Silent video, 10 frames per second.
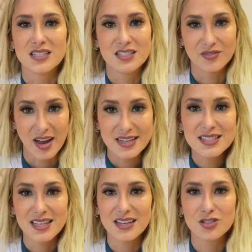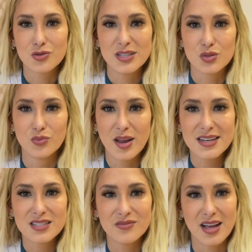device that treats
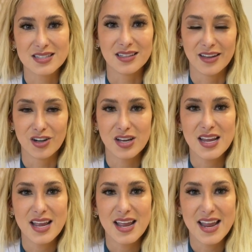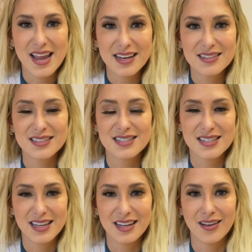redness and vascularity and
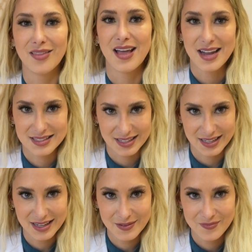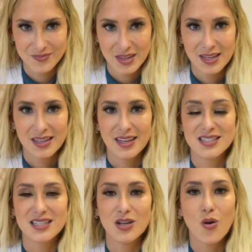skin laxity.
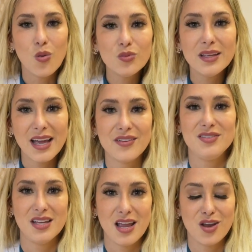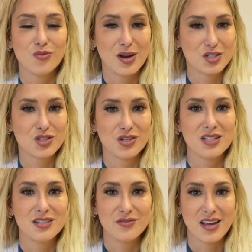It's the only FDA
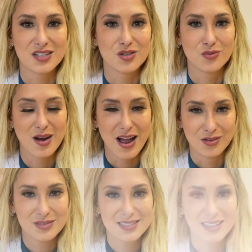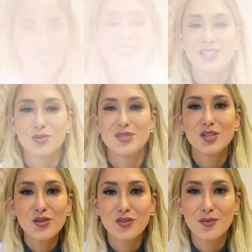registered device around. So
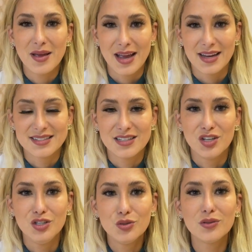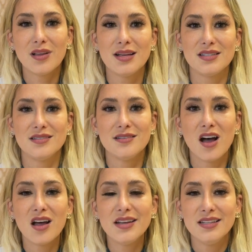Sylfirm X utilizes
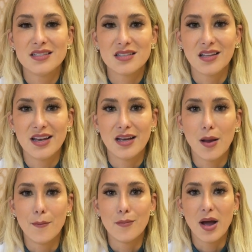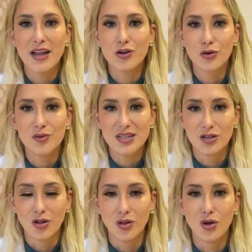non-insulated
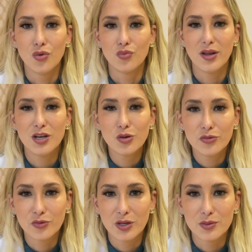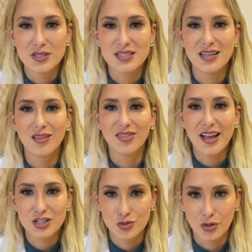microneedle radio frequency
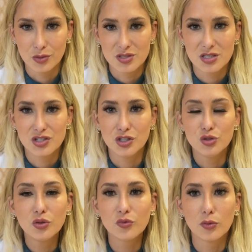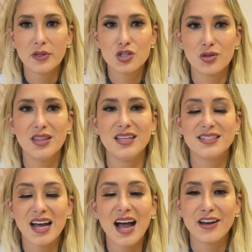electrodes to uniformly treat the
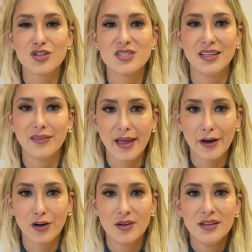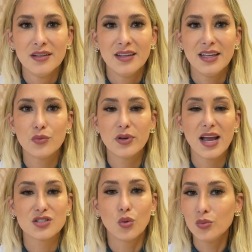entire skin layer. It
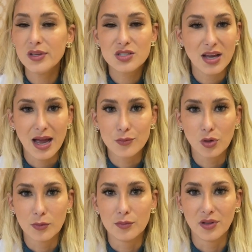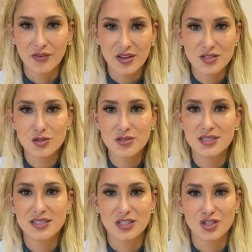reacts only to abnormal blood vessels
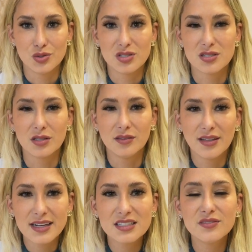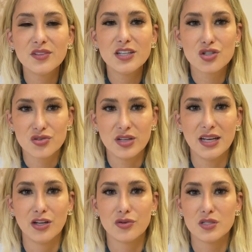and tissue to selectively treat
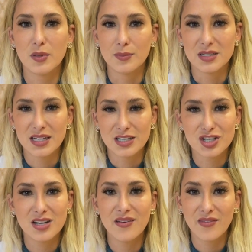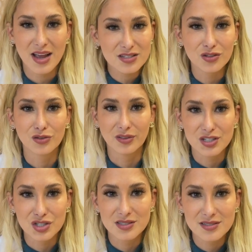increased pigmentation and vascular
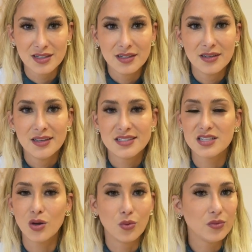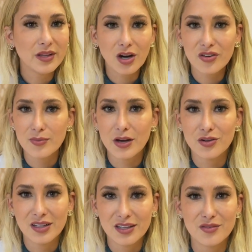lesions. It's the only RF
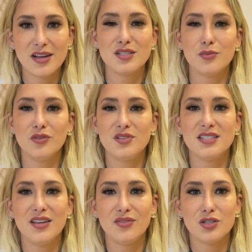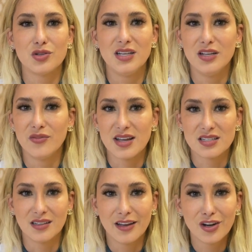microneedling device approved to safely treat
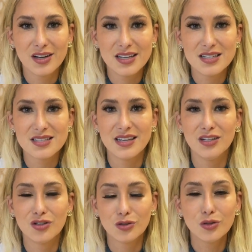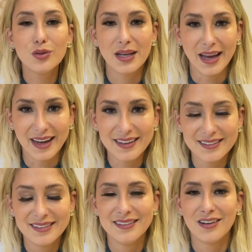neovascularities,
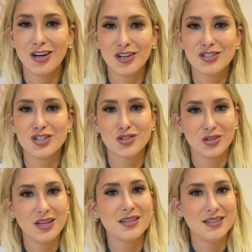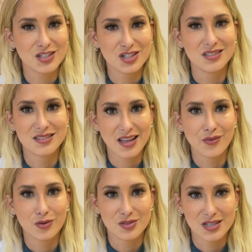including hard to treat conditions like
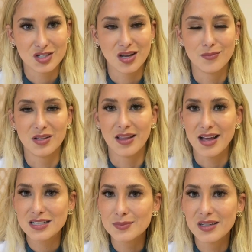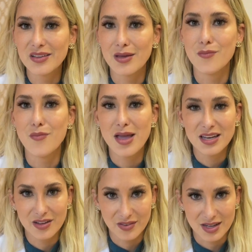rosacea and melasma that
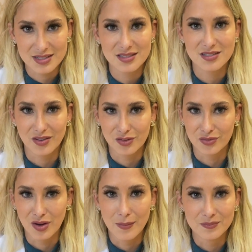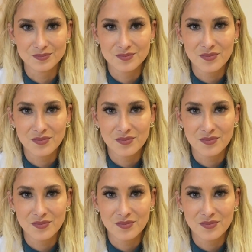many of us suffer from.